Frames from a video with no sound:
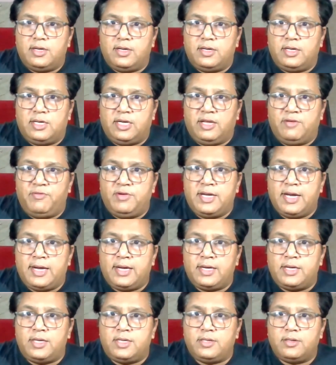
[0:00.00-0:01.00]

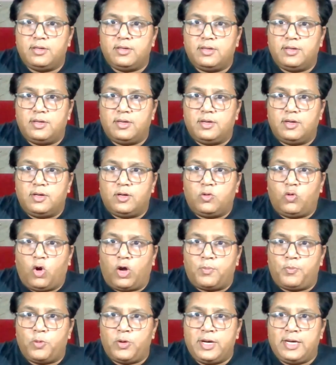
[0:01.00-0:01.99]
dividend,
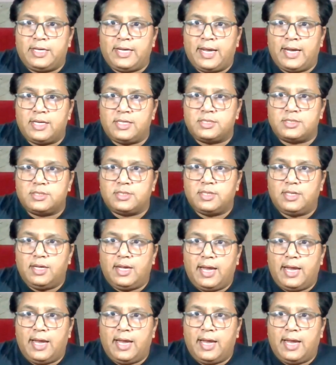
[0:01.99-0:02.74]
corporate tax